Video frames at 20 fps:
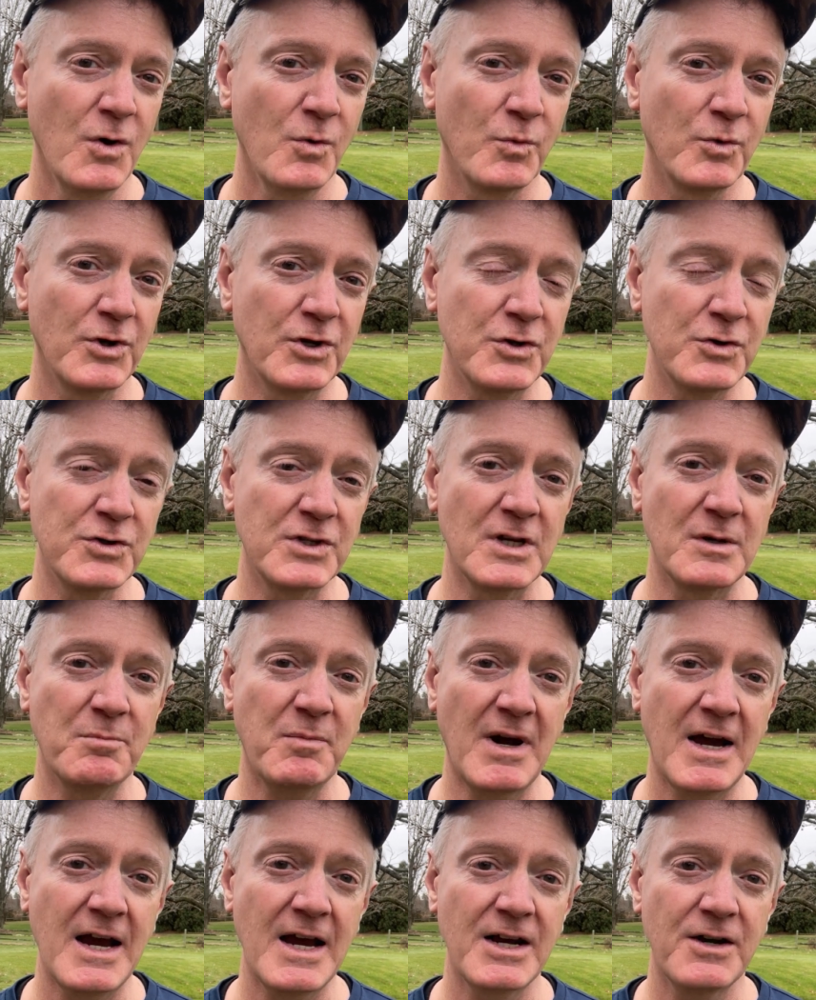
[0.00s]
were using
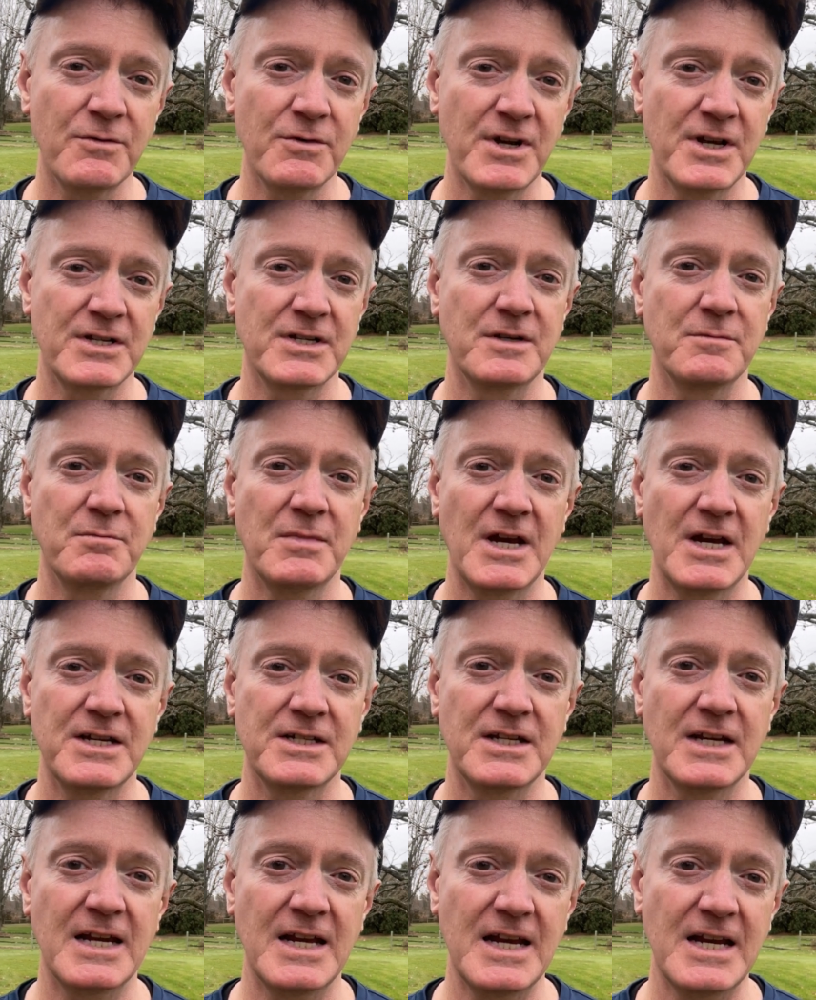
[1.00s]
pine
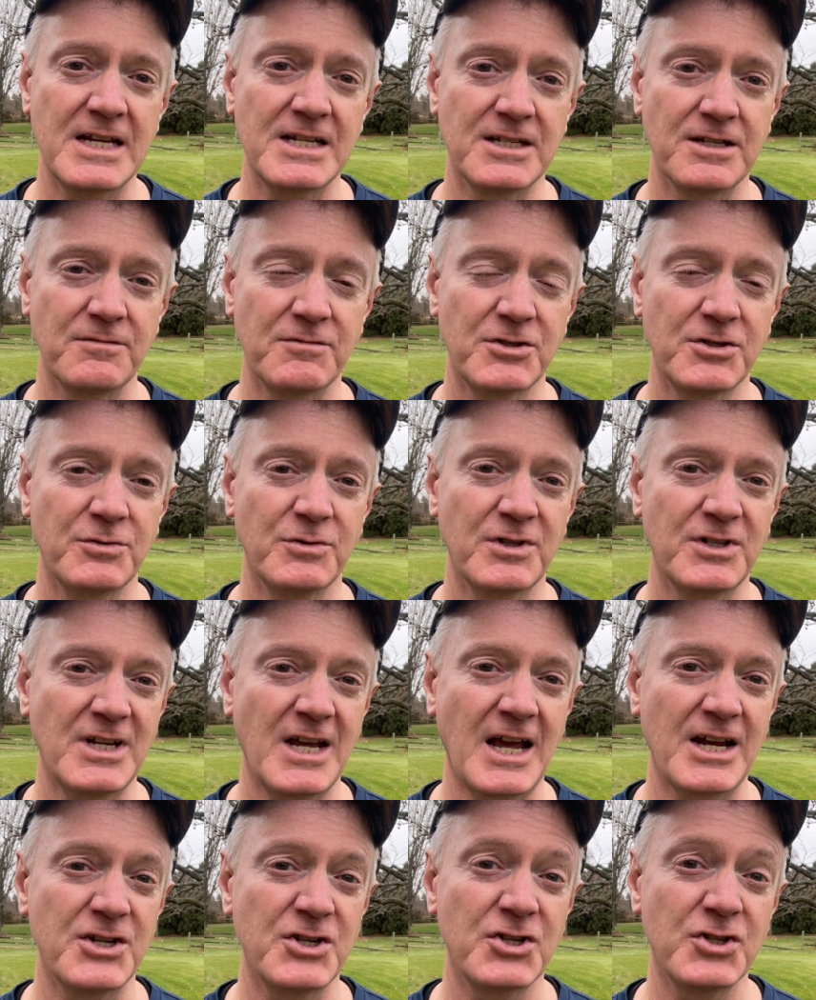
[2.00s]
resin-based adhesives to
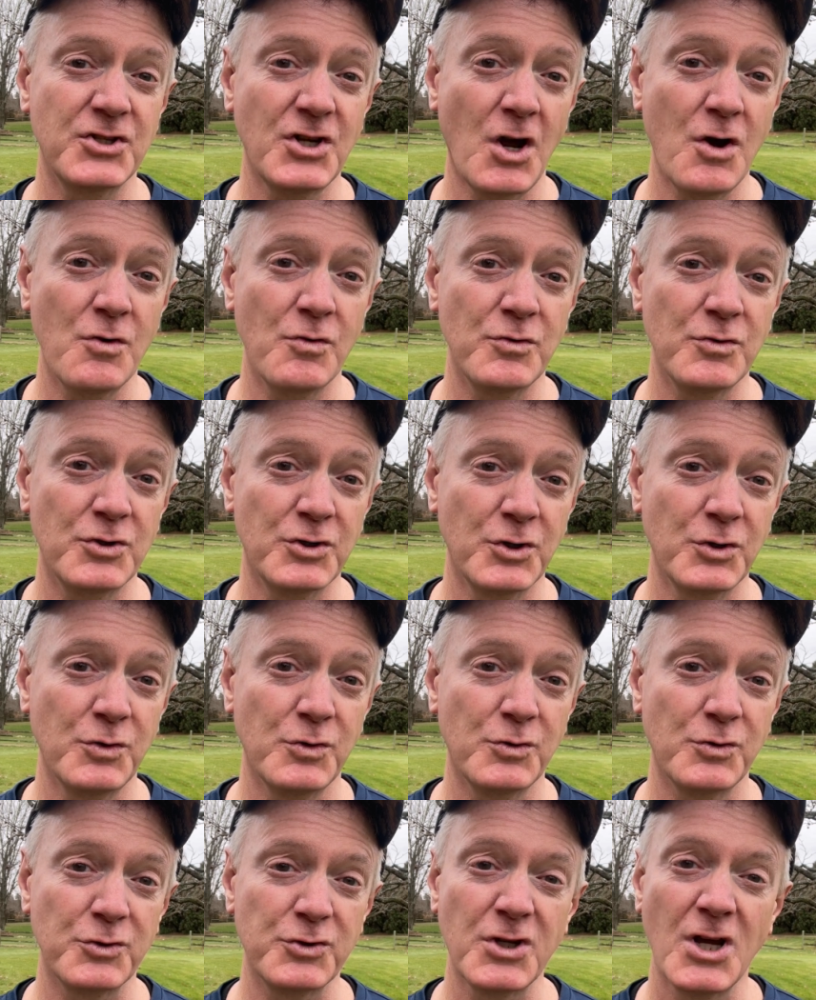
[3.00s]
attach stone
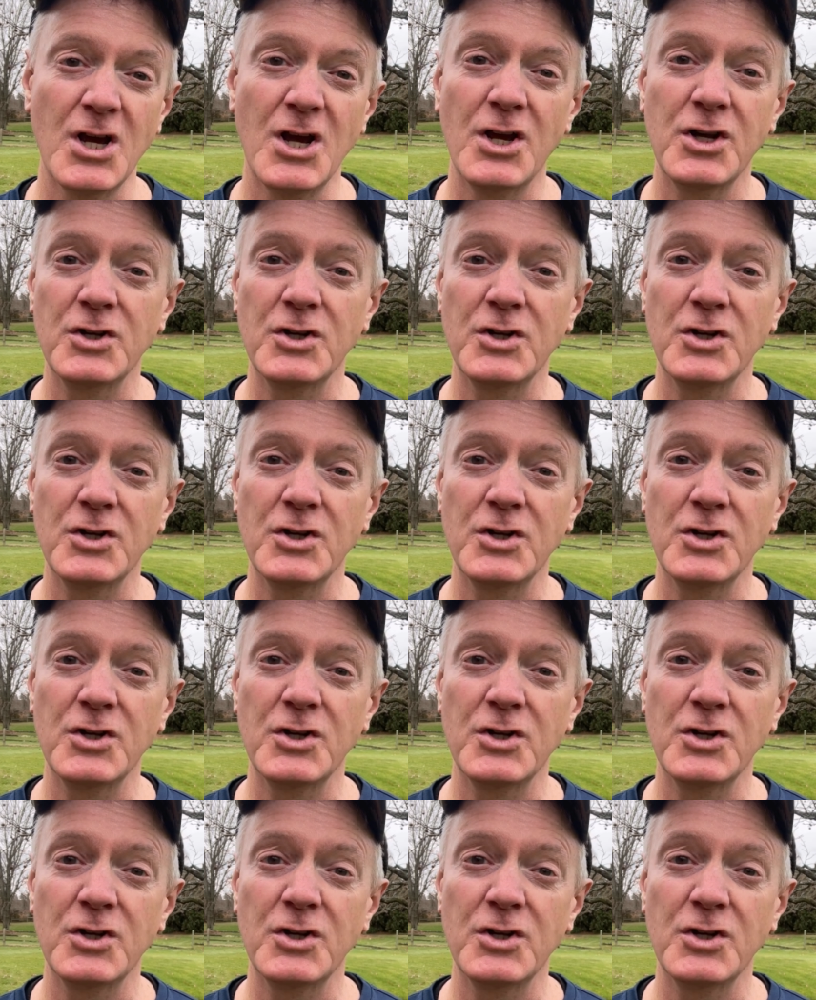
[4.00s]
tools